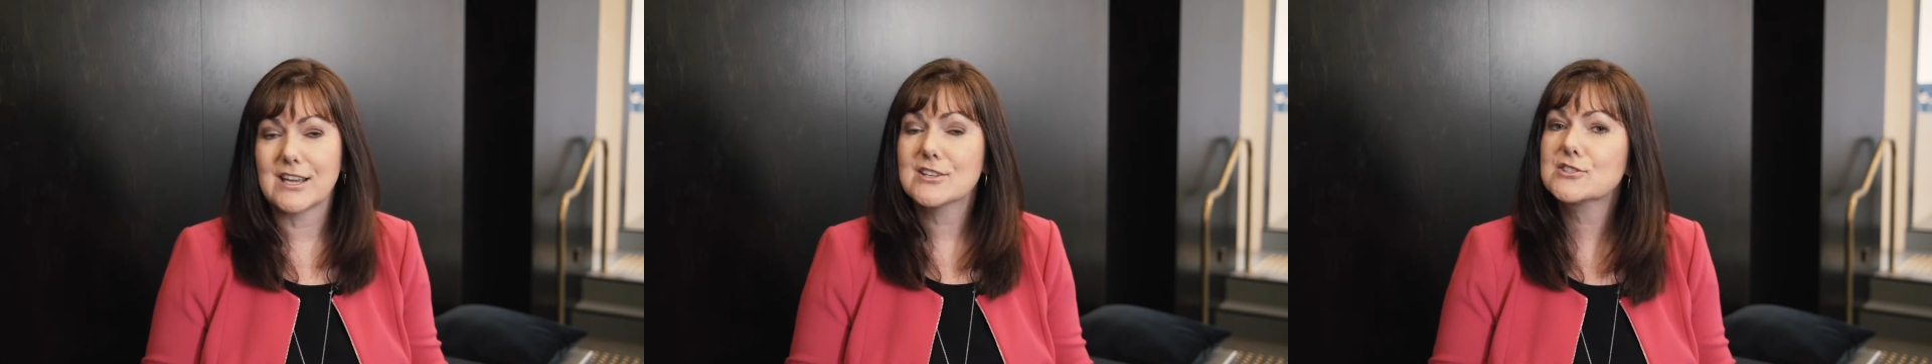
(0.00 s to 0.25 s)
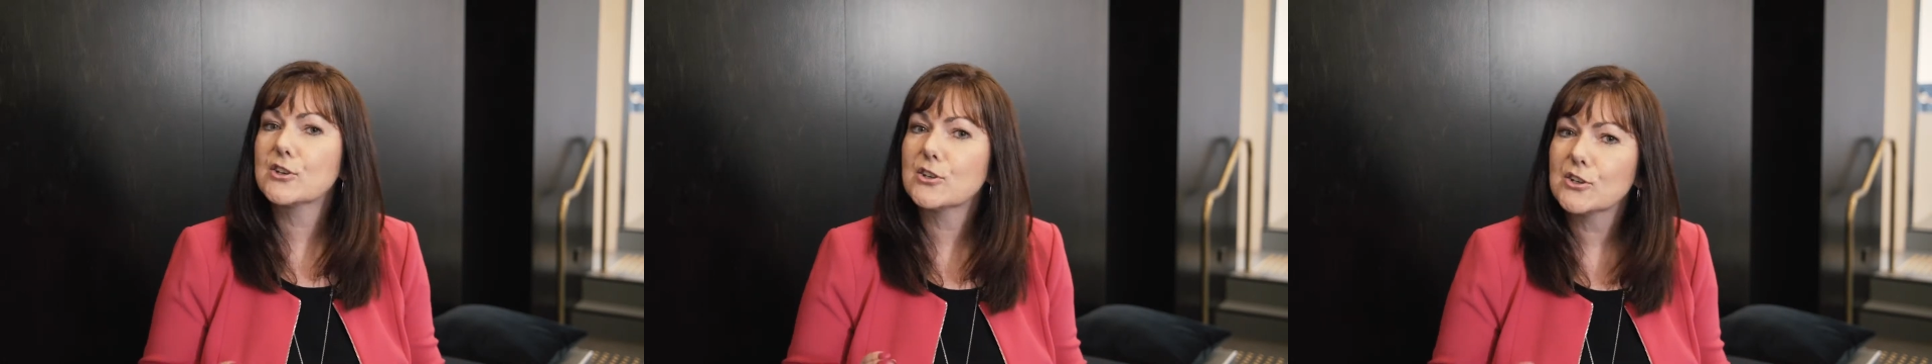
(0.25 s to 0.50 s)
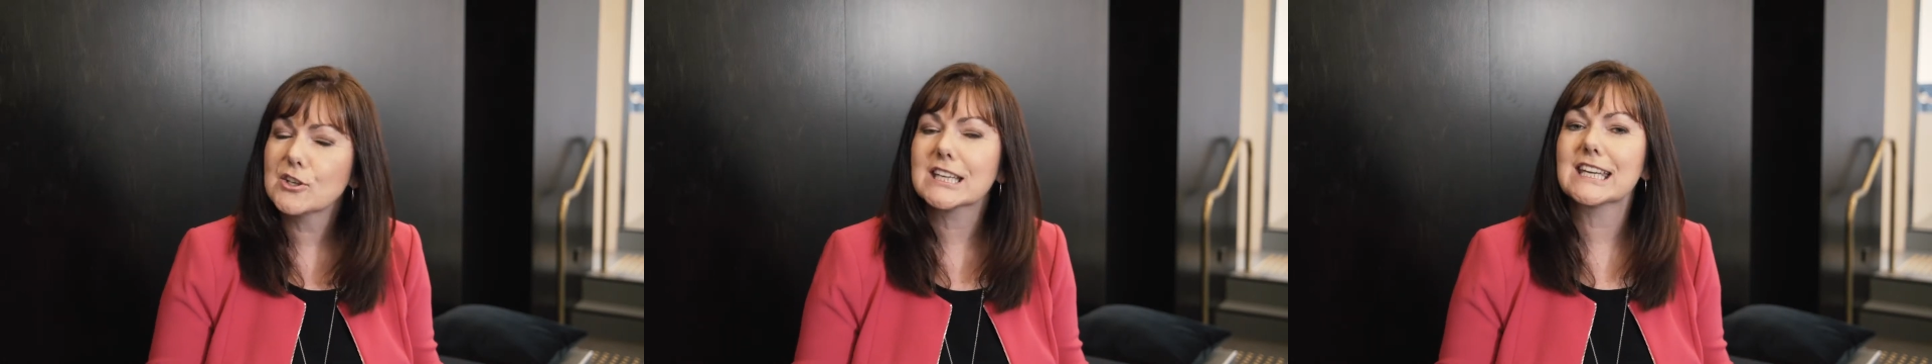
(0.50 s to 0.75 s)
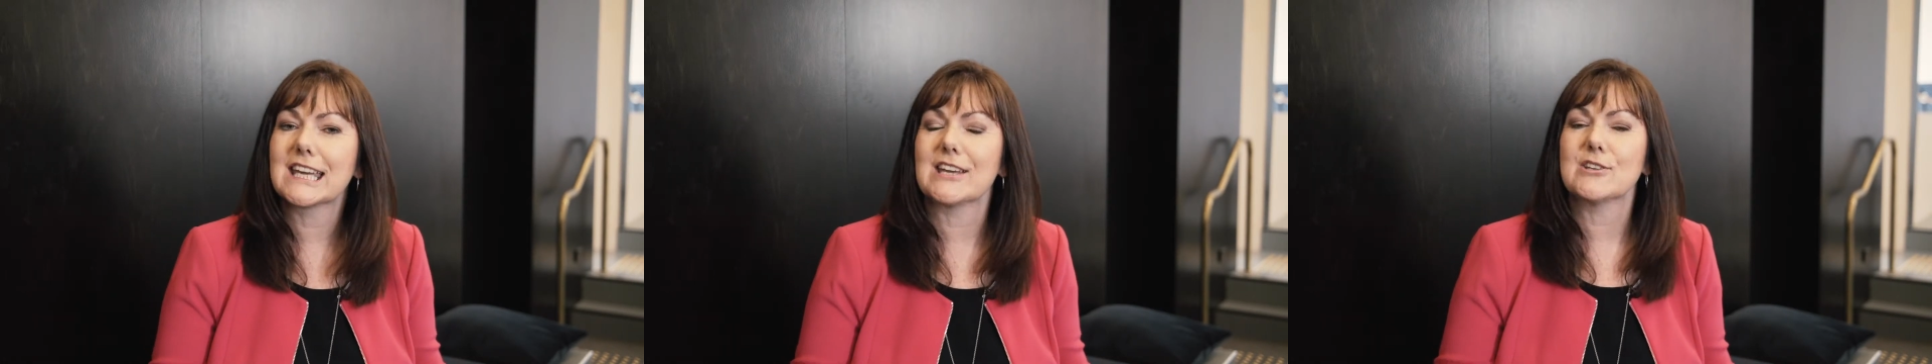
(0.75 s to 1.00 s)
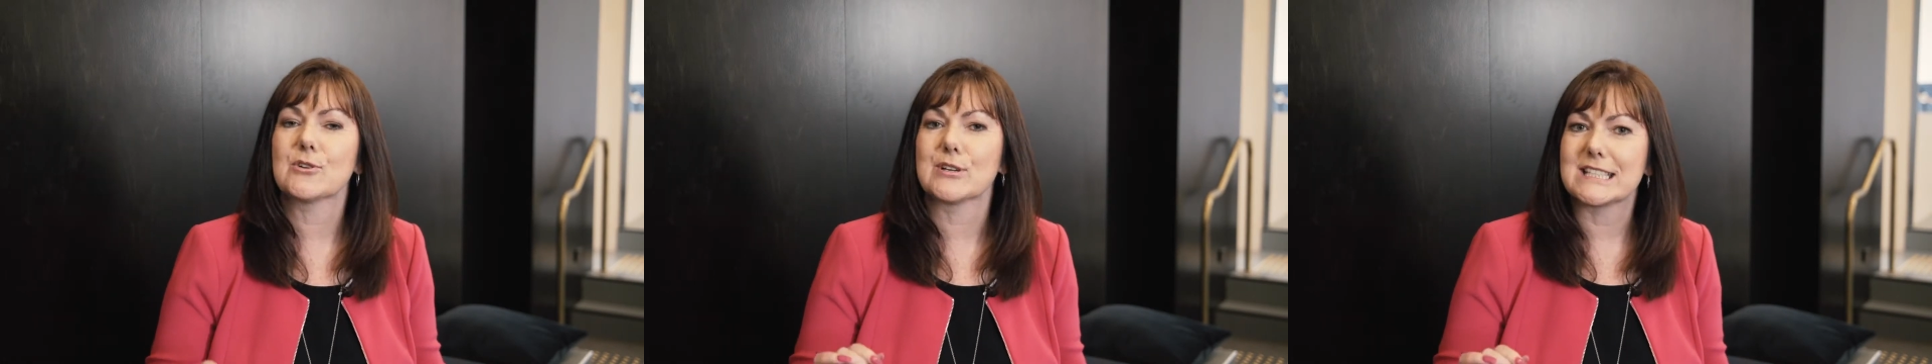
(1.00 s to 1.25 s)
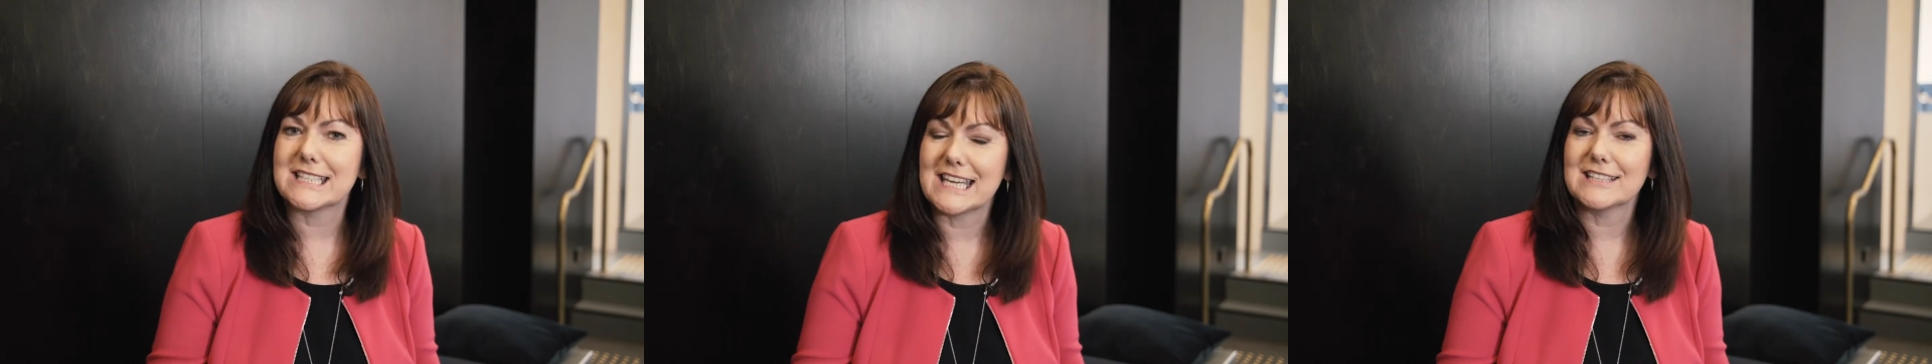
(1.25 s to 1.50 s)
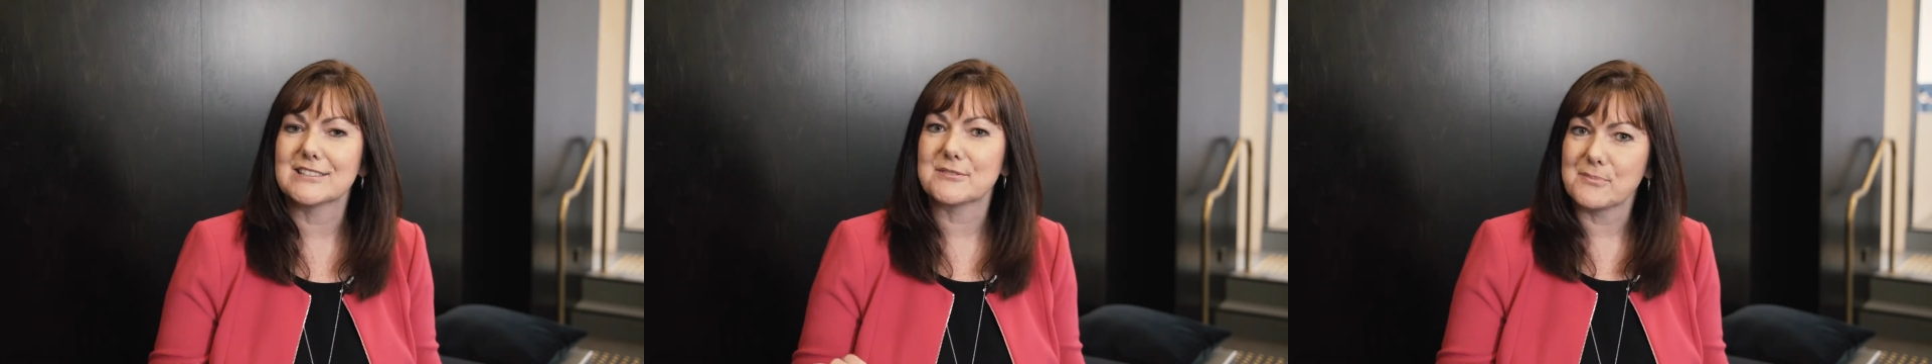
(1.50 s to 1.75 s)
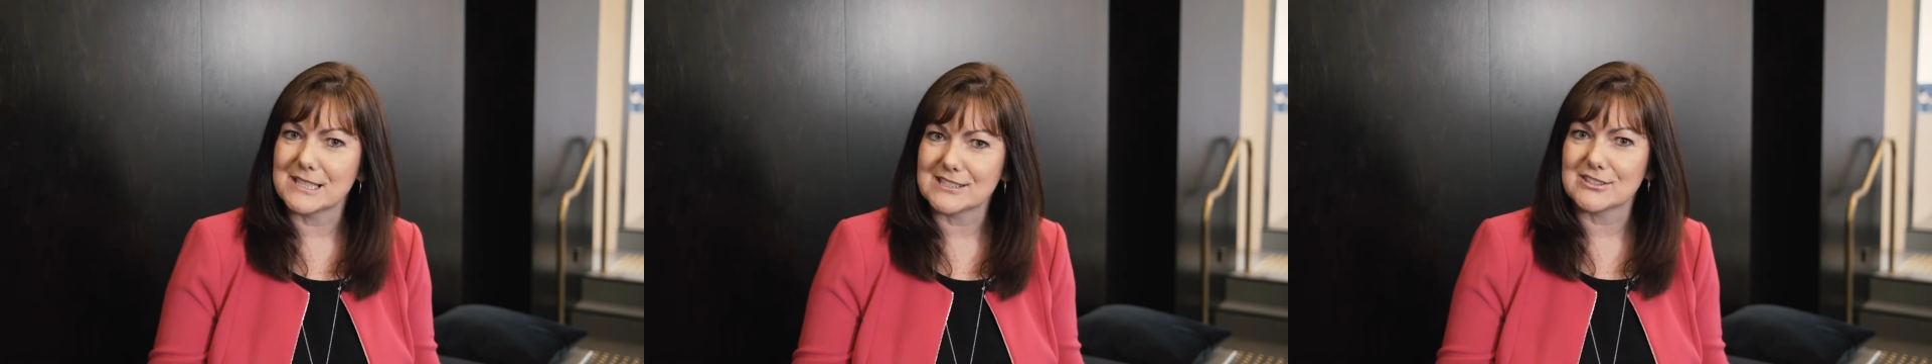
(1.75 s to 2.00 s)
so you can get your intended
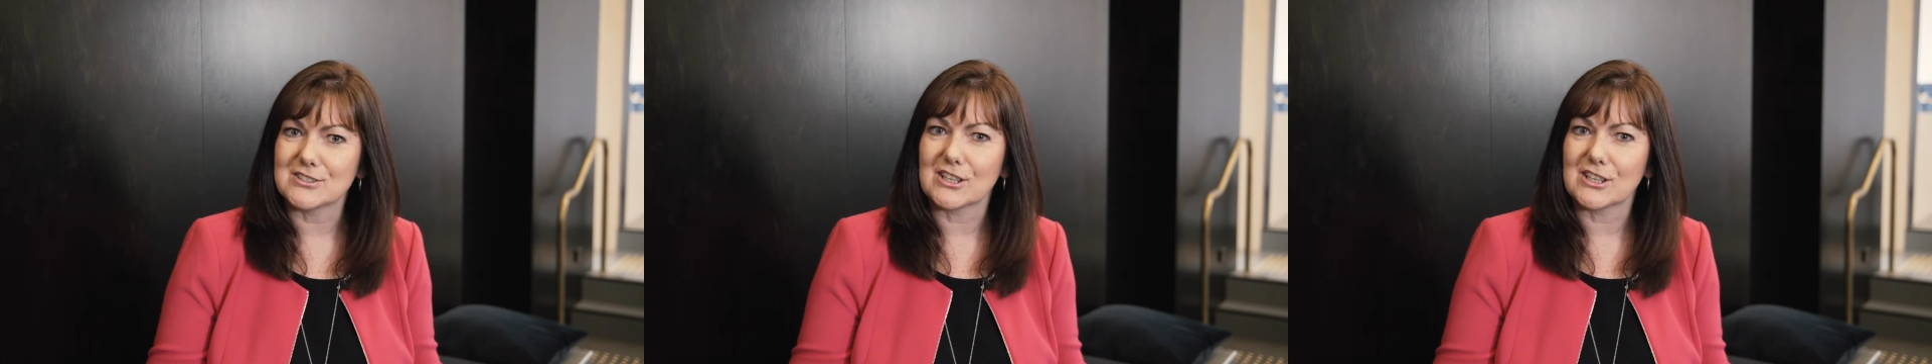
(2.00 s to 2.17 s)
message